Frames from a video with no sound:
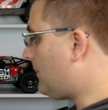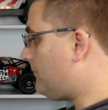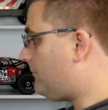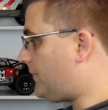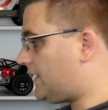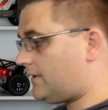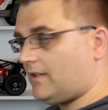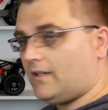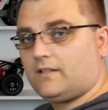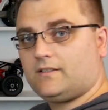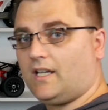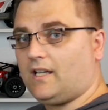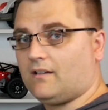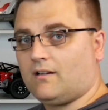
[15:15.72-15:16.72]
But
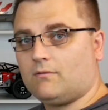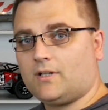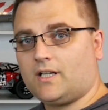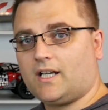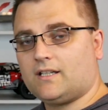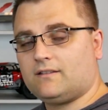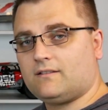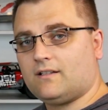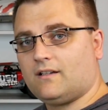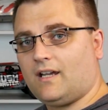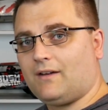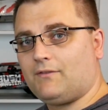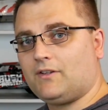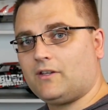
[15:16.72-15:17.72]
yeah, I'm going to get
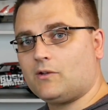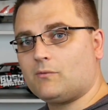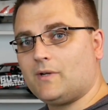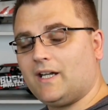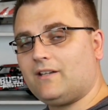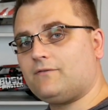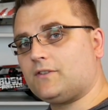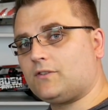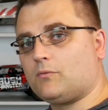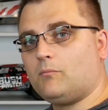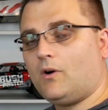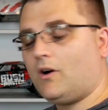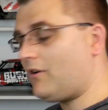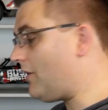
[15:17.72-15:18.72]
everything ready for
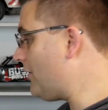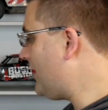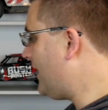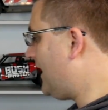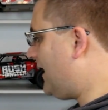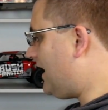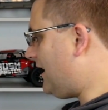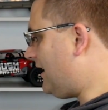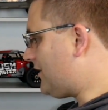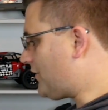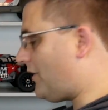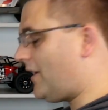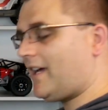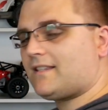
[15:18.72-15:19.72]
tomorrow.
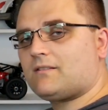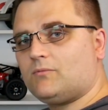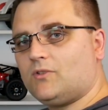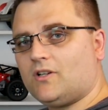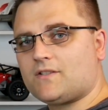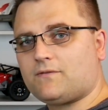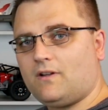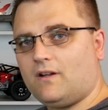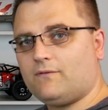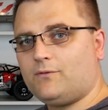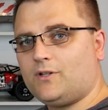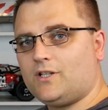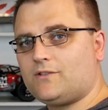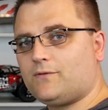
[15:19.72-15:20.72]
Try and get some nice flight
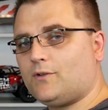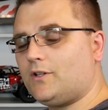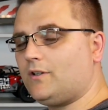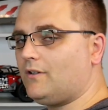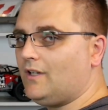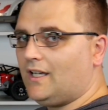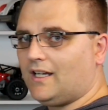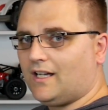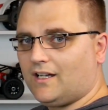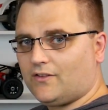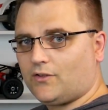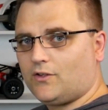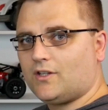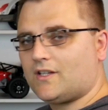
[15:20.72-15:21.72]
footage for you
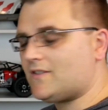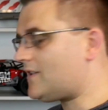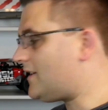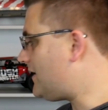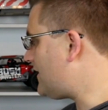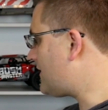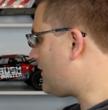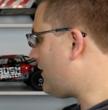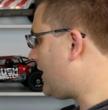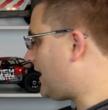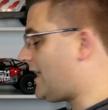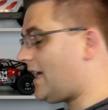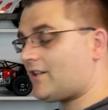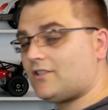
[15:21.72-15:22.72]
so you can see this guy
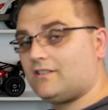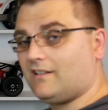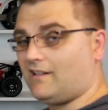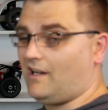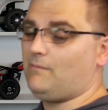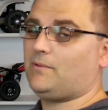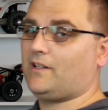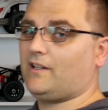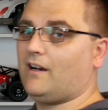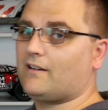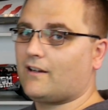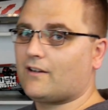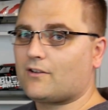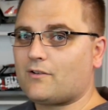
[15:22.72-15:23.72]
in action. Hopefully I
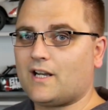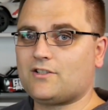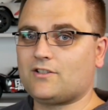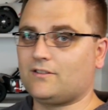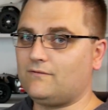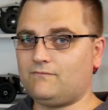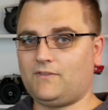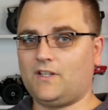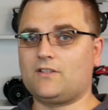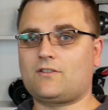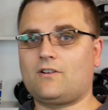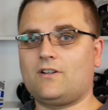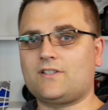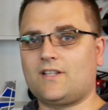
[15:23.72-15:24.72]
don't crash it. Fingers
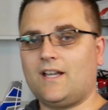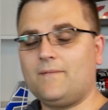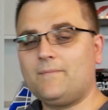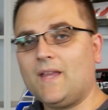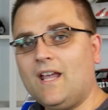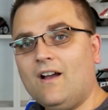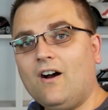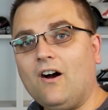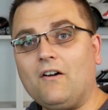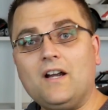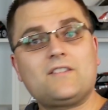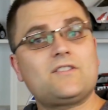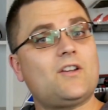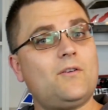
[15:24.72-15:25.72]
crossed, eh? All
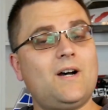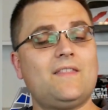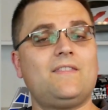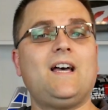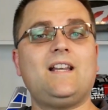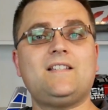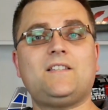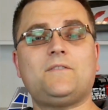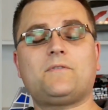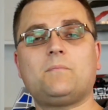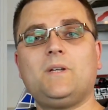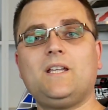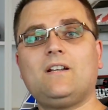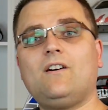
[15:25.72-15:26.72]
right, so that is it
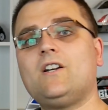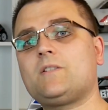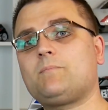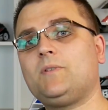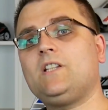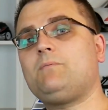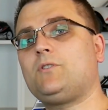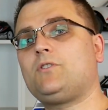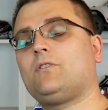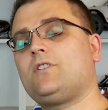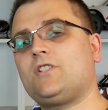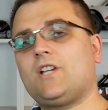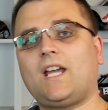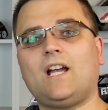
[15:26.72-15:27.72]
from me, guys. Please be sure to
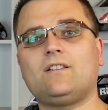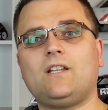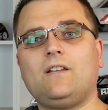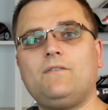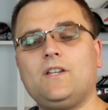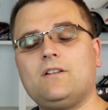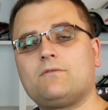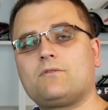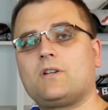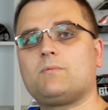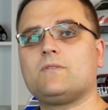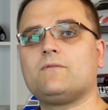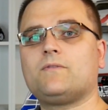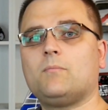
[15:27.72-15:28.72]
check out the video
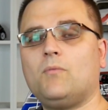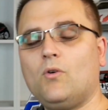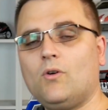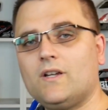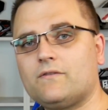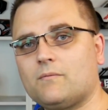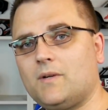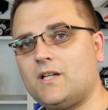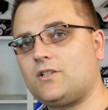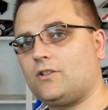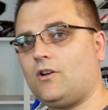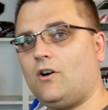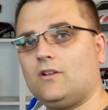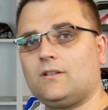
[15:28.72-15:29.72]
description for more
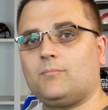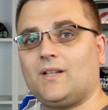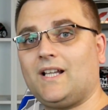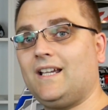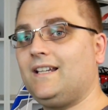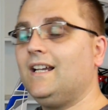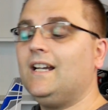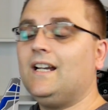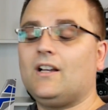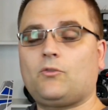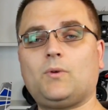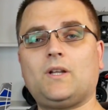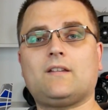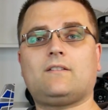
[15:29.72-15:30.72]
information on the plane,
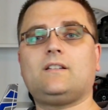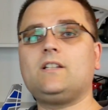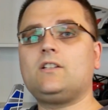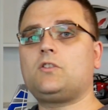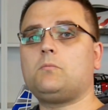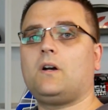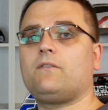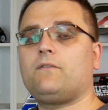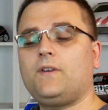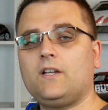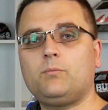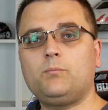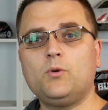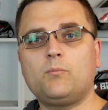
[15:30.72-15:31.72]
as well as a link to my
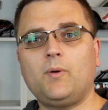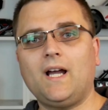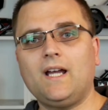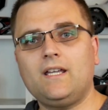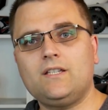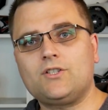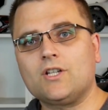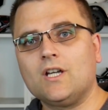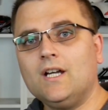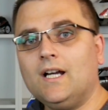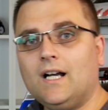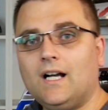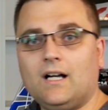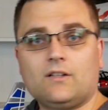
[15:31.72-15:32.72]
Facebook page.
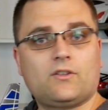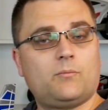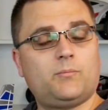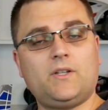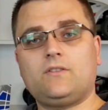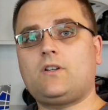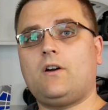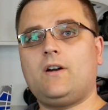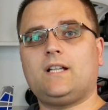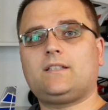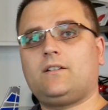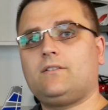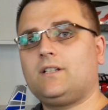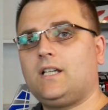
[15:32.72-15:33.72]
So please go out
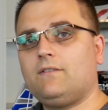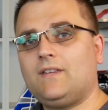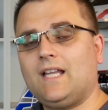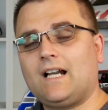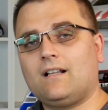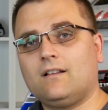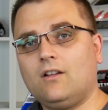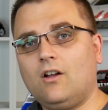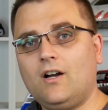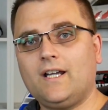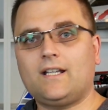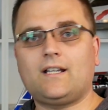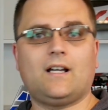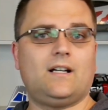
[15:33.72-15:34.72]
there and give that a
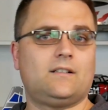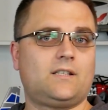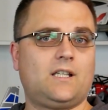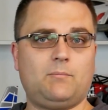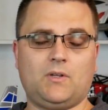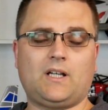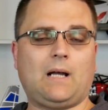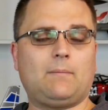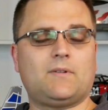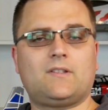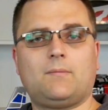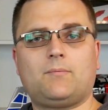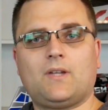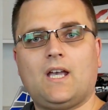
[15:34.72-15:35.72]
like. Keep you a couple of
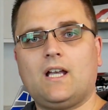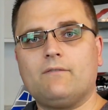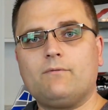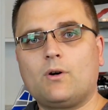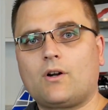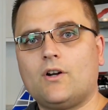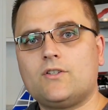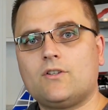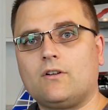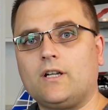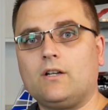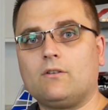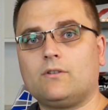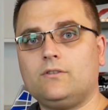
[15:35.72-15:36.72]
steps ahead of what goes on
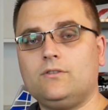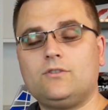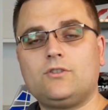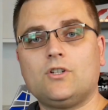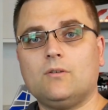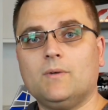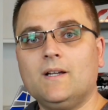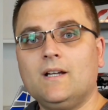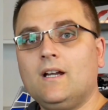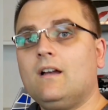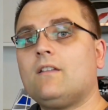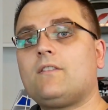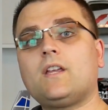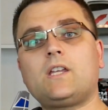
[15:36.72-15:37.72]
here on YouTube.
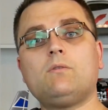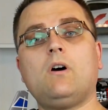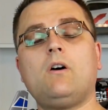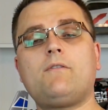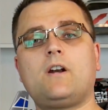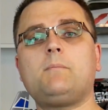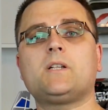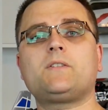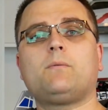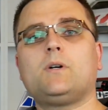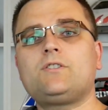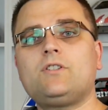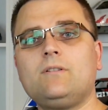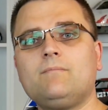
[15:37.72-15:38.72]
Thank you all very much for
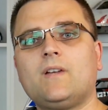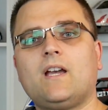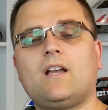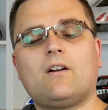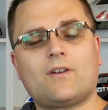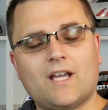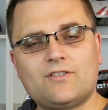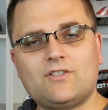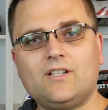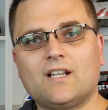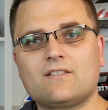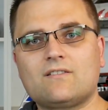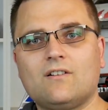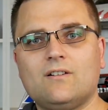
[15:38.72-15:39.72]
watching, and I'll catch you
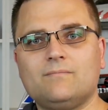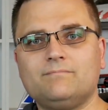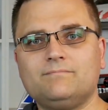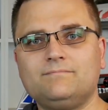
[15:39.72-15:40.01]
next time.